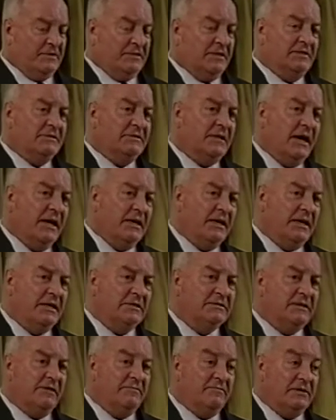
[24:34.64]
ever since
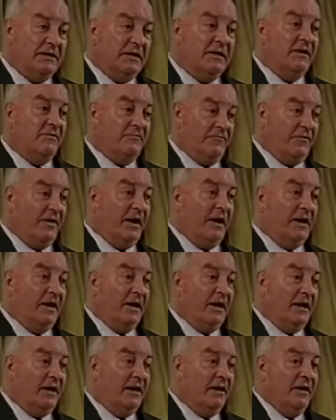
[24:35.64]
1917, and
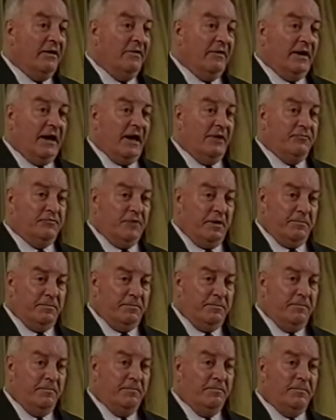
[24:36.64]
finally the
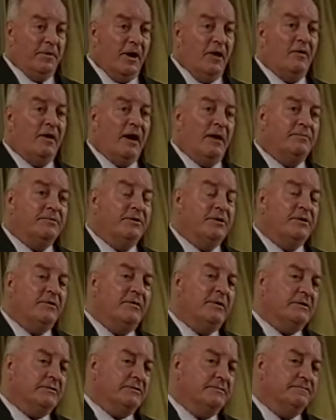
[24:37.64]
country broke up to
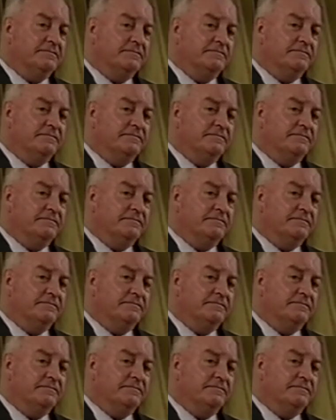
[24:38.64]
do it?